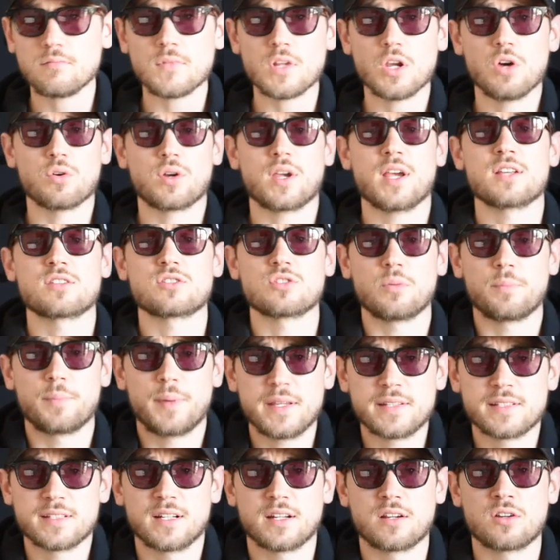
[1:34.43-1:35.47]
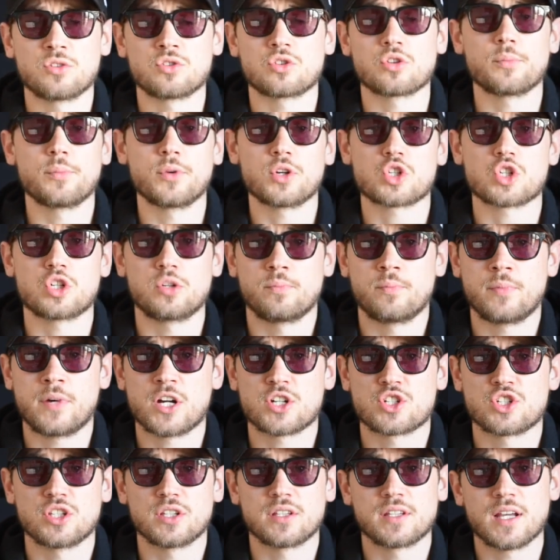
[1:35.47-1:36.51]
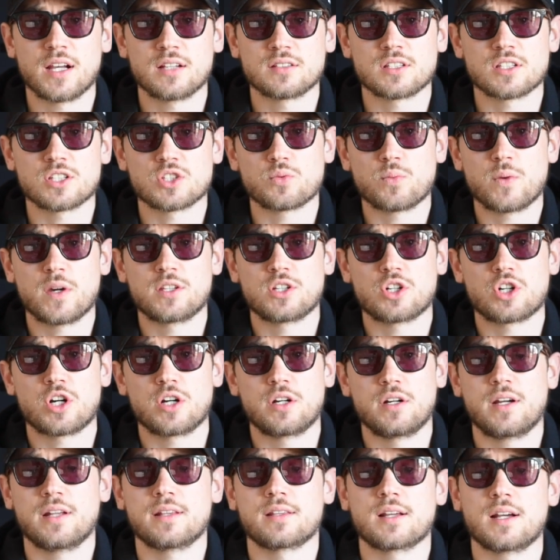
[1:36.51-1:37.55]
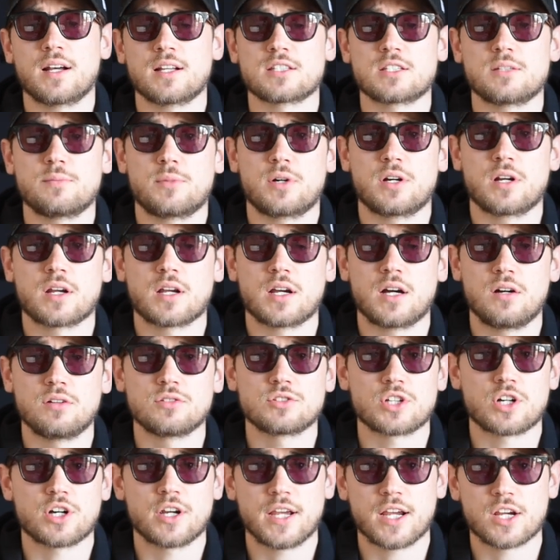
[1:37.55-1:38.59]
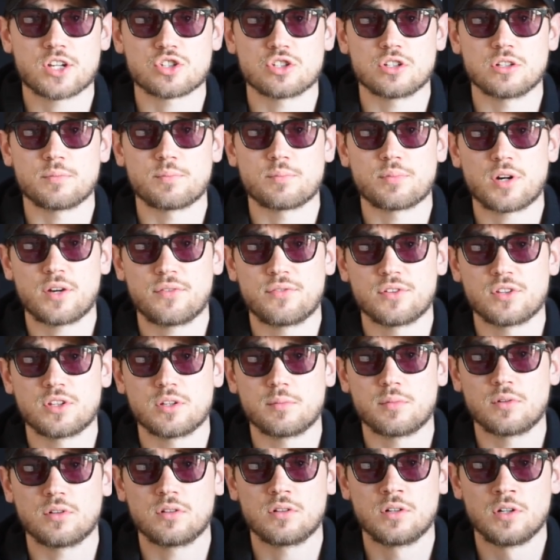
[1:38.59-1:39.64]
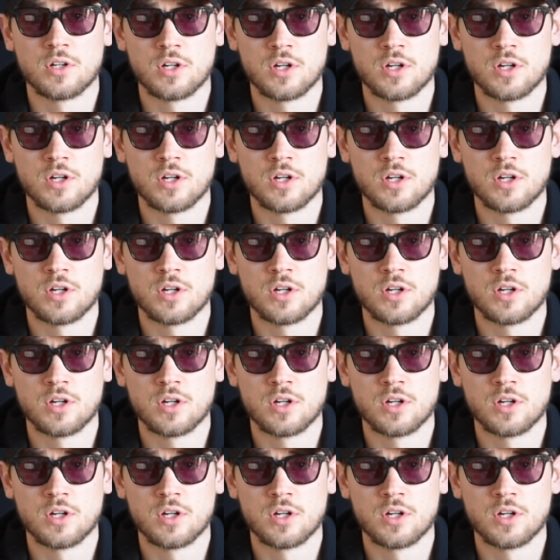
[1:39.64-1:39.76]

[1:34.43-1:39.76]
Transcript: Okay, so basically contribution margin tells us whether or not customer accounts are actually profitable.